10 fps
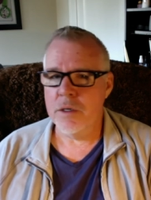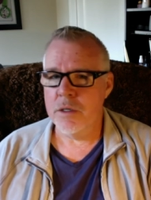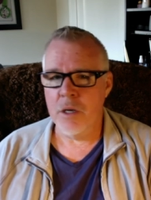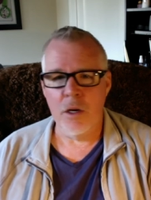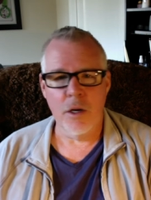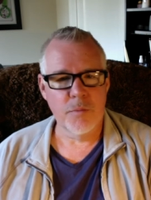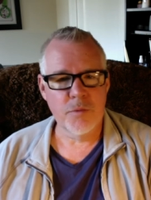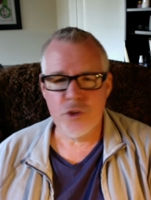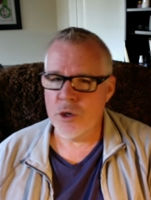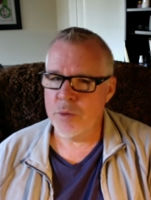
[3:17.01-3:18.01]
uh,
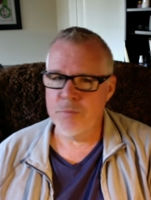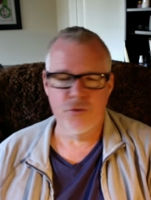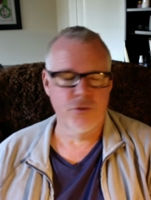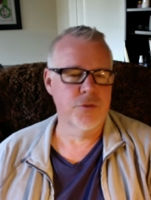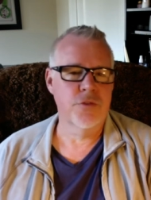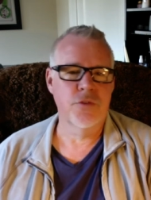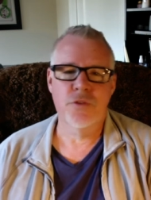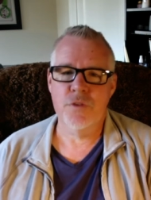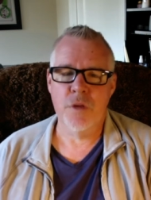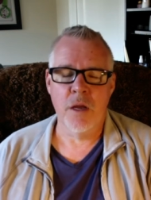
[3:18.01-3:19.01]

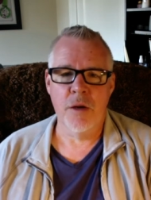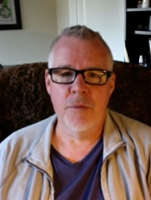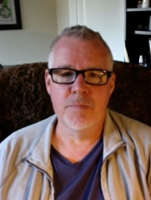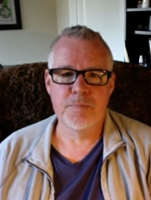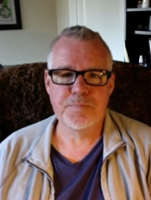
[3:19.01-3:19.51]
sculptures, um,